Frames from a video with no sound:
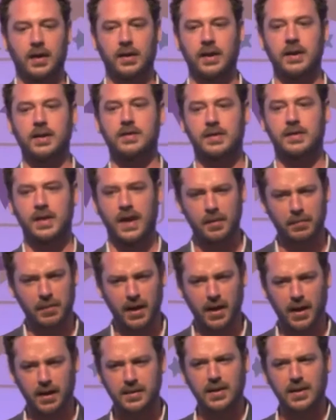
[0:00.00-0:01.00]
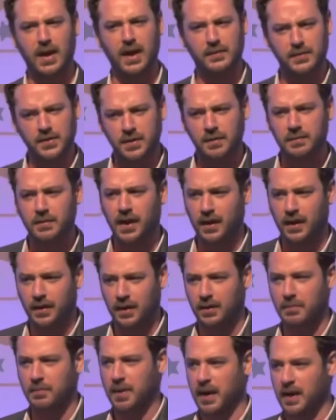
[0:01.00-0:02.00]
leaders happy and to have some kind
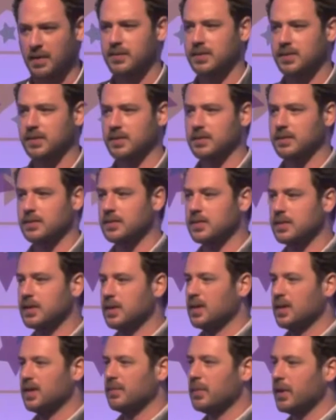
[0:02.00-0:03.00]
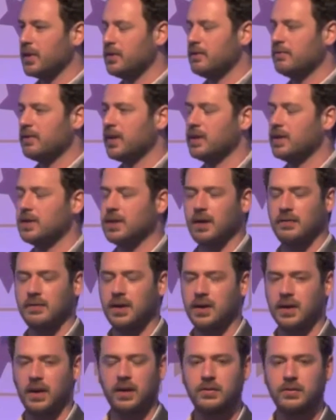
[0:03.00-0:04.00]
of comparisons, but you really don't
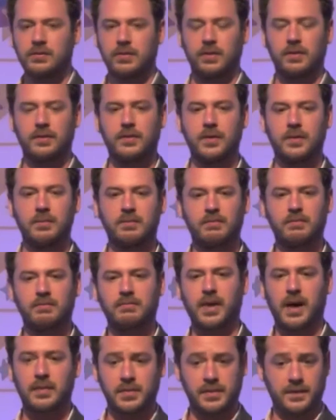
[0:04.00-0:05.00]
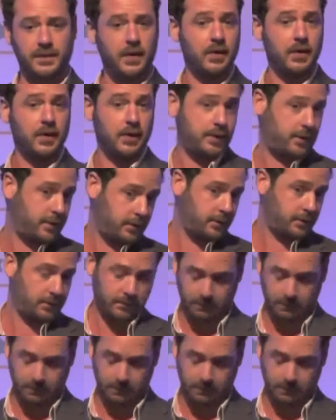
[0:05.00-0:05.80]
need 100 of them, perhaps 5.